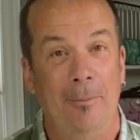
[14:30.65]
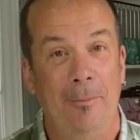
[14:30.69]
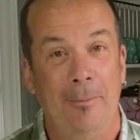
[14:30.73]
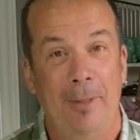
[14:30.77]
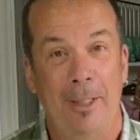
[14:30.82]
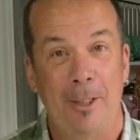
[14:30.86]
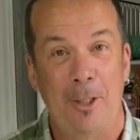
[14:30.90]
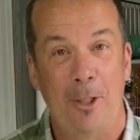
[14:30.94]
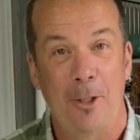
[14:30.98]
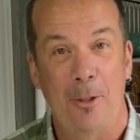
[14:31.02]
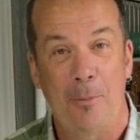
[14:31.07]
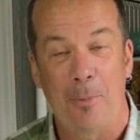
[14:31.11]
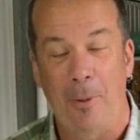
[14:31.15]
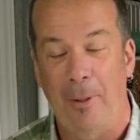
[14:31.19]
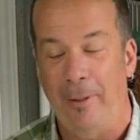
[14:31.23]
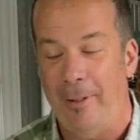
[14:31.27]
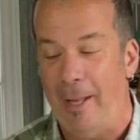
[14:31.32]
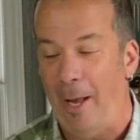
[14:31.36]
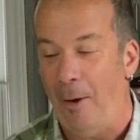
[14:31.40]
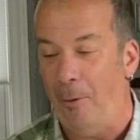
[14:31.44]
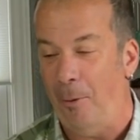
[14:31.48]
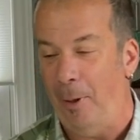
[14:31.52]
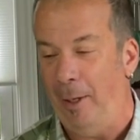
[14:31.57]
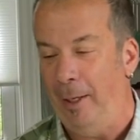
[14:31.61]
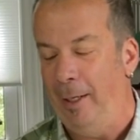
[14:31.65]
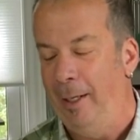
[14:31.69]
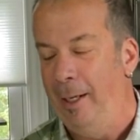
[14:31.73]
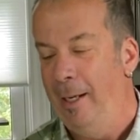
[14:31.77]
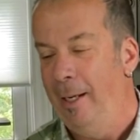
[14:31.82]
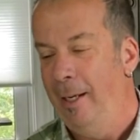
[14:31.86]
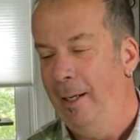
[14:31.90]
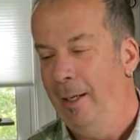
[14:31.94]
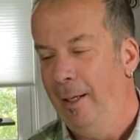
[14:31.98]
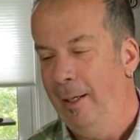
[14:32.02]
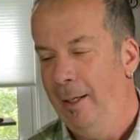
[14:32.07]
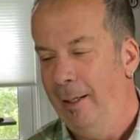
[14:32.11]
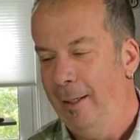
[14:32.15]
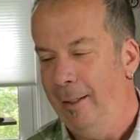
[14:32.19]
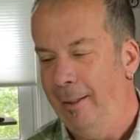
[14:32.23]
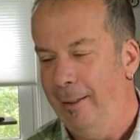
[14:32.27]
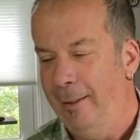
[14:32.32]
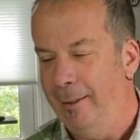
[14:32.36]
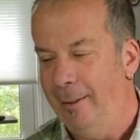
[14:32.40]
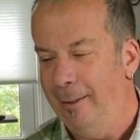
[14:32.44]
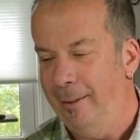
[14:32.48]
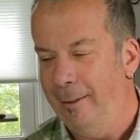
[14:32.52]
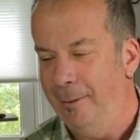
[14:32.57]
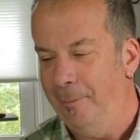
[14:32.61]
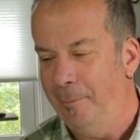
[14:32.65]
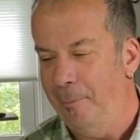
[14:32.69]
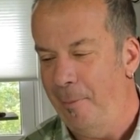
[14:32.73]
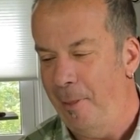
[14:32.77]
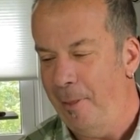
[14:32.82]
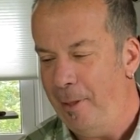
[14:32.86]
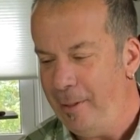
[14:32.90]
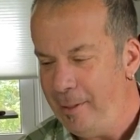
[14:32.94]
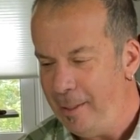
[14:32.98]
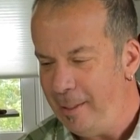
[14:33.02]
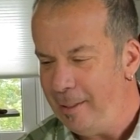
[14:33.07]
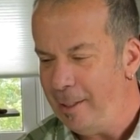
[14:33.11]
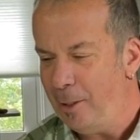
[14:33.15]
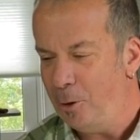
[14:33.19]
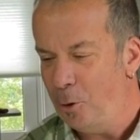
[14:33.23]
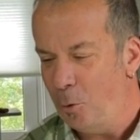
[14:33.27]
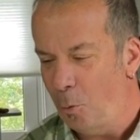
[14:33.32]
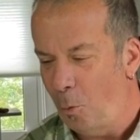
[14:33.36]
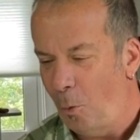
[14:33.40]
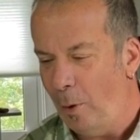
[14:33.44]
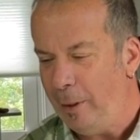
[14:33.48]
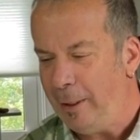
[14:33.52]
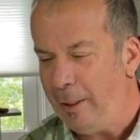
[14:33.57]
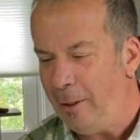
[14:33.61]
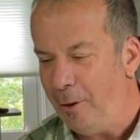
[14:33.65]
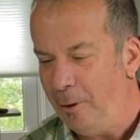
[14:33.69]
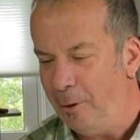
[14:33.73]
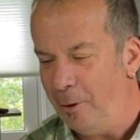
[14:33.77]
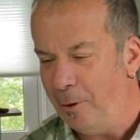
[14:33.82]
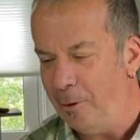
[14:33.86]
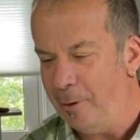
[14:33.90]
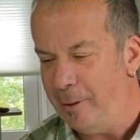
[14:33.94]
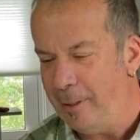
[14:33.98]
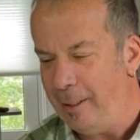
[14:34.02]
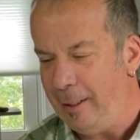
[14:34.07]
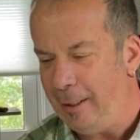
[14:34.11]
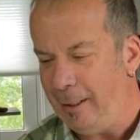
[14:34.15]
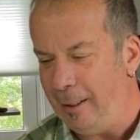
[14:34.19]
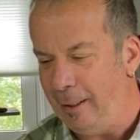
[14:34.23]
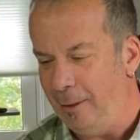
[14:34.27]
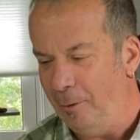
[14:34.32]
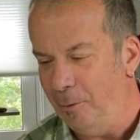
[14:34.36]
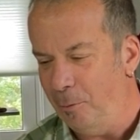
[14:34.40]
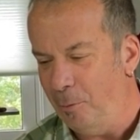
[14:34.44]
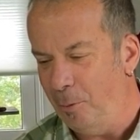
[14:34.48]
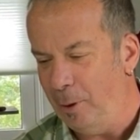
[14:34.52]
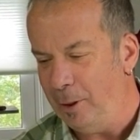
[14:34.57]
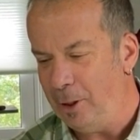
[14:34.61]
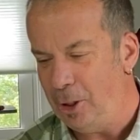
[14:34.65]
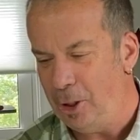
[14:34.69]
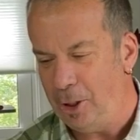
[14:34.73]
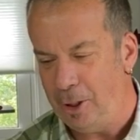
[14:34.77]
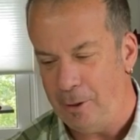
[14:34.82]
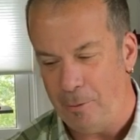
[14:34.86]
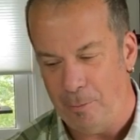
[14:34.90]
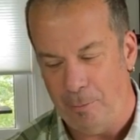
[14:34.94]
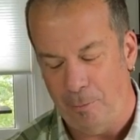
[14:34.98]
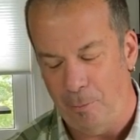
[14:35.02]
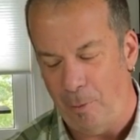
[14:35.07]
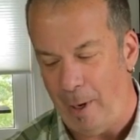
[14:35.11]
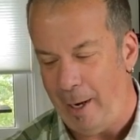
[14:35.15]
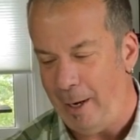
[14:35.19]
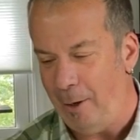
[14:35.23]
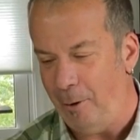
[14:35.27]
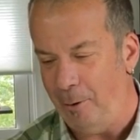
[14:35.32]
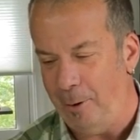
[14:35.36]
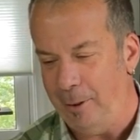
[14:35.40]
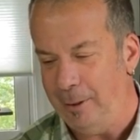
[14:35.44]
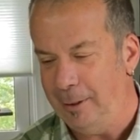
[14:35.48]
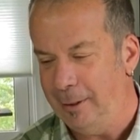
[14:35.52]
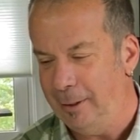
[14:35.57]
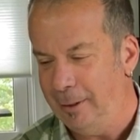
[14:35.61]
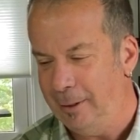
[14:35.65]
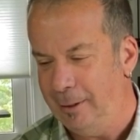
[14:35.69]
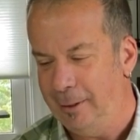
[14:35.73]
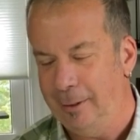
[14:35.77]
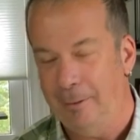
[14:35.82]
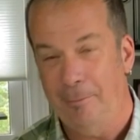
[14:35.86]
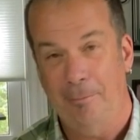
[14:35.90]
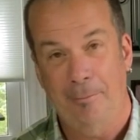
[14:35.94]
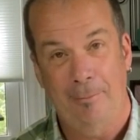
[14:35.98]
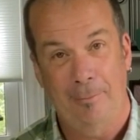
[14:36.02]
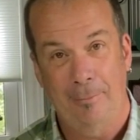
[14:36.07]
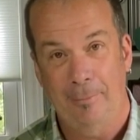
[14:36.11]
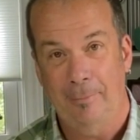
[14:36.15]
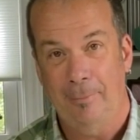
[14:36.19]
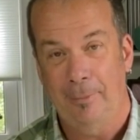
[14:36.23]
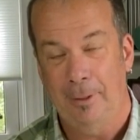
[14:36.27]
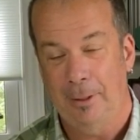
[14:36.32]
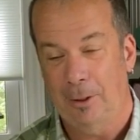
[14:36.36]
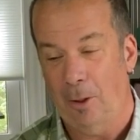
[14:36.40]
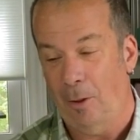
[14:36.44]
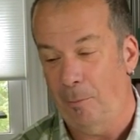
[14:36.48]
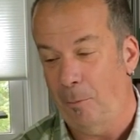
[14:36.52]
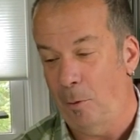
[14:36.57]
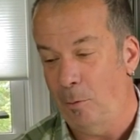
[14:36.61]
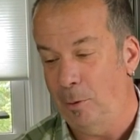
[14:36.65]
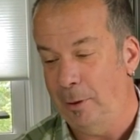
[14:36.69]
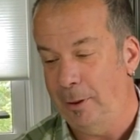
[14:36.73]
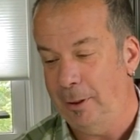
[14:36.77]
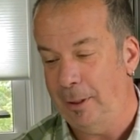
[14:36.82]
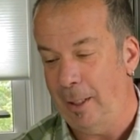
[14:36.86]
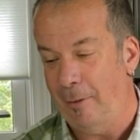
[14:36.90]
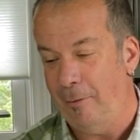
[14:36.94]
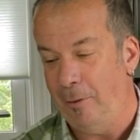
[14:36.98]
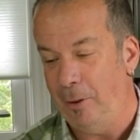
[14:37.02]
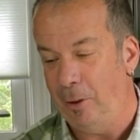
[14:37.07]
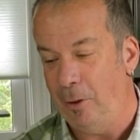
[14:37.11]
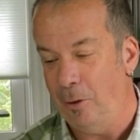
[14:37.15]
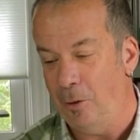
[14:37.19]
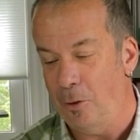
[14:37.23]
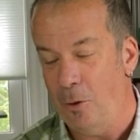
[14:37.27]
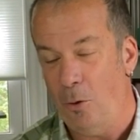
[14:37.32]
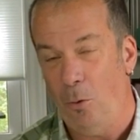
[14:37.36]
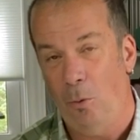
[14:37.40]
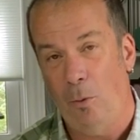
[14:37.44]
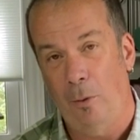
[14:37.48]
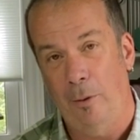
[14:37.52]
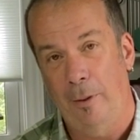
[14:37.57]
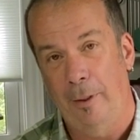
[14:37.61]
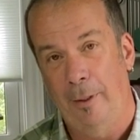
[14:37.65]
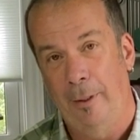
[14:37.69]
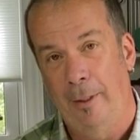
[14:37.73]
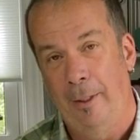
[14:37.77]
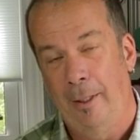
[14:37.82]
Let's just put it that way. Um, this is a 2013, which wow, it's it's almost seven years old.